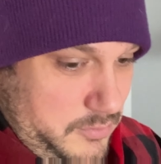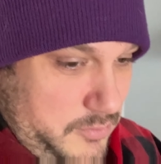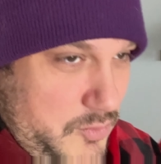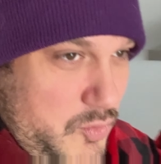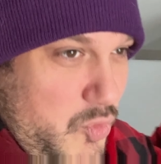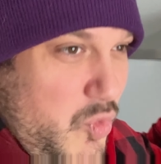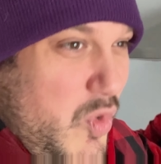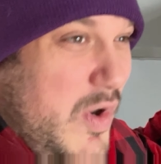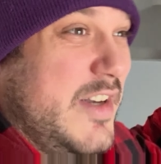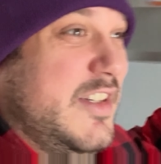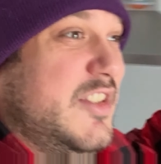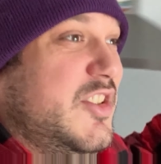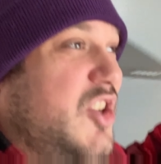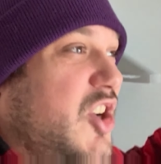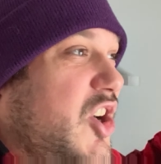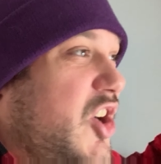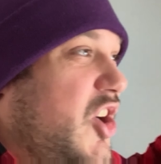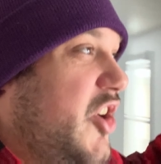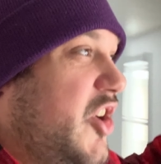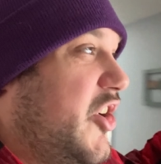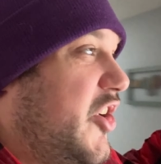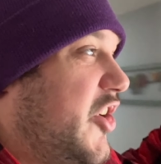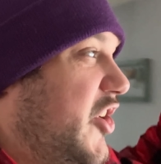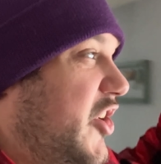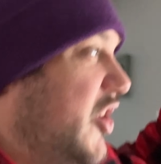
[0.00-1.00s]

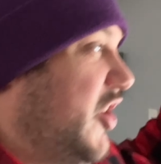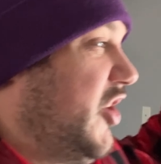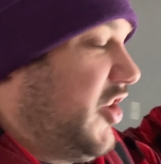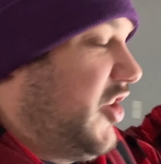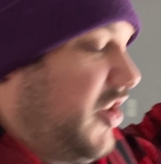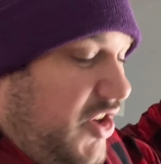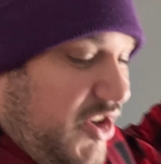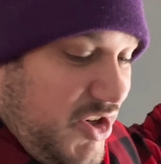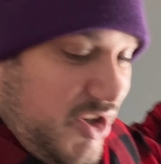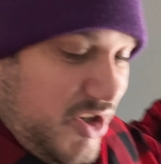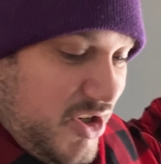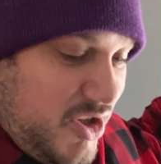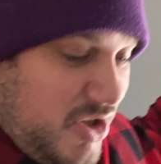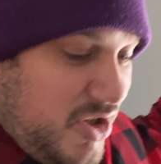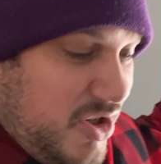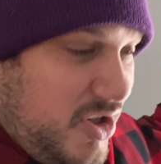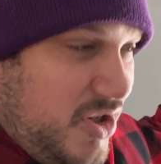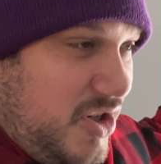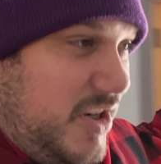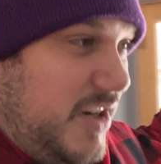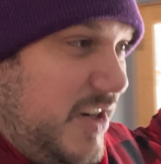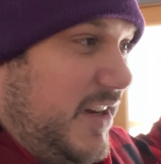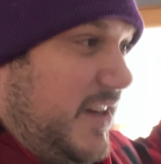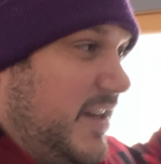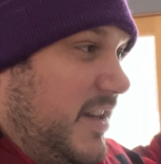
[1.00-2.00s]

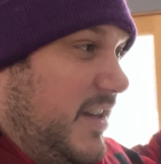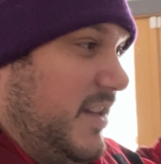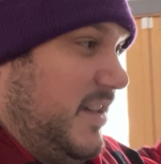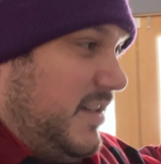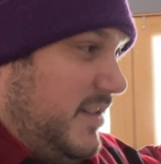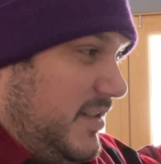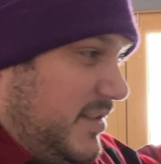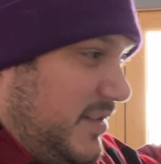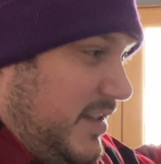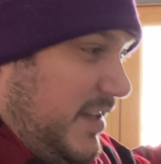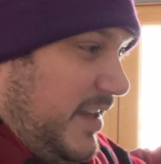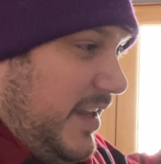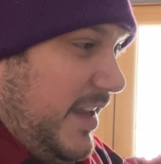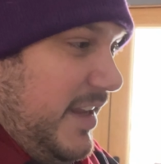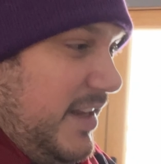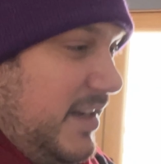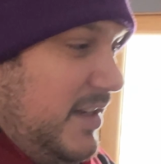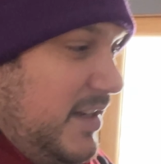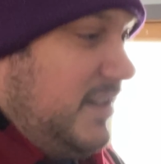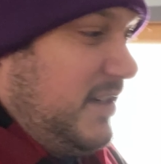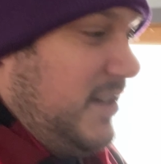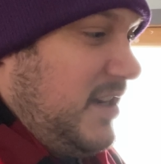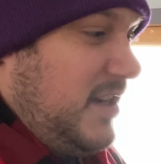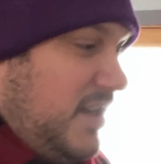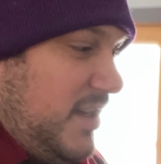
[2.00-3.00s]
Winter is
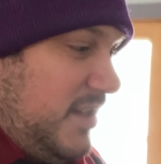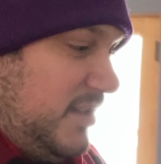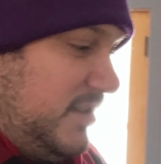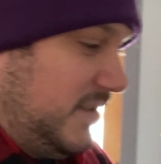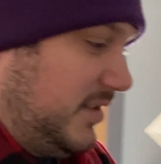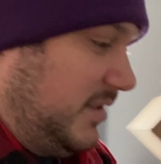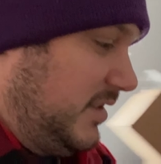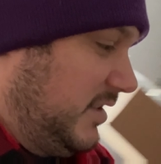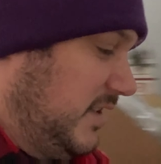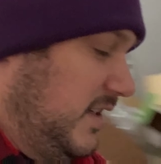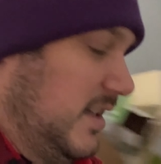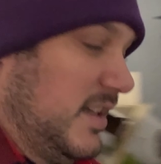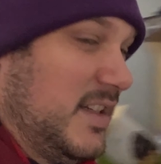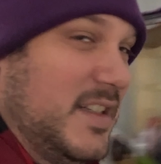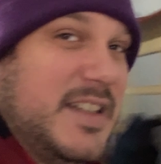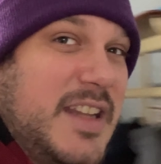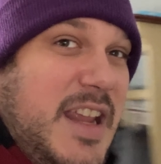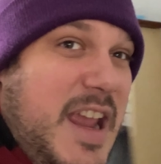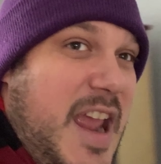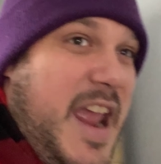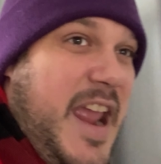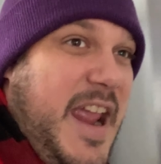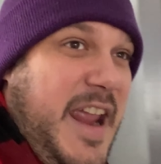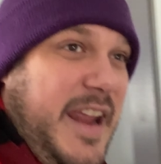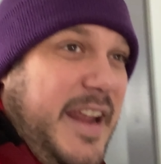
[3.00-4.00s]
hitting us
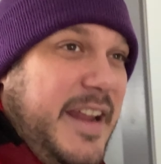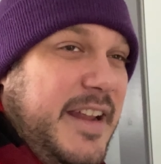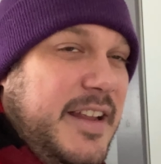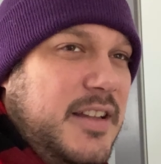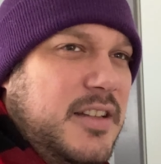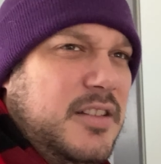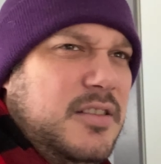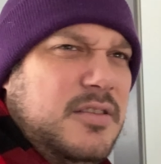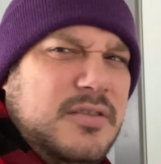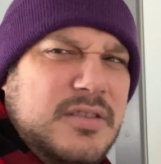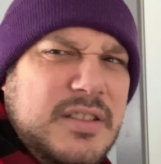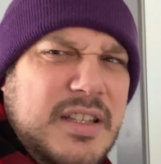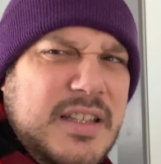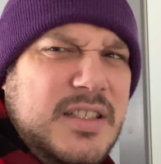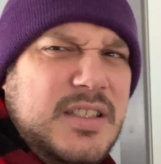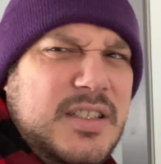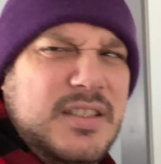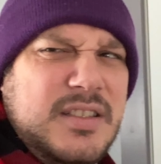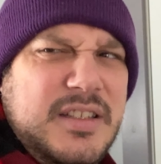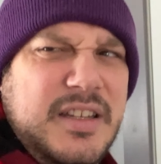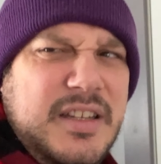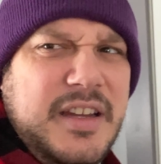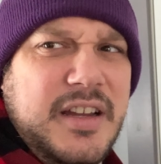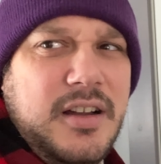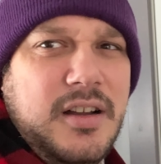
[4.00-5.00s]
today,
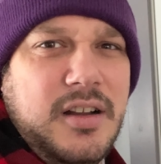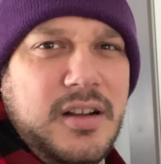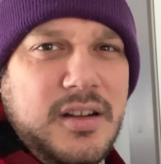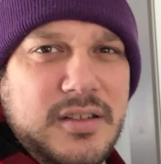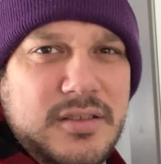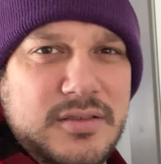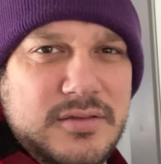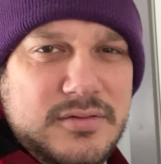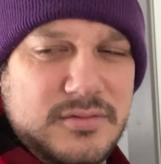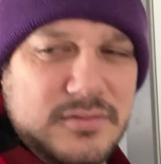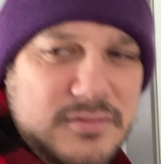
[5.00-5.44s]
this year.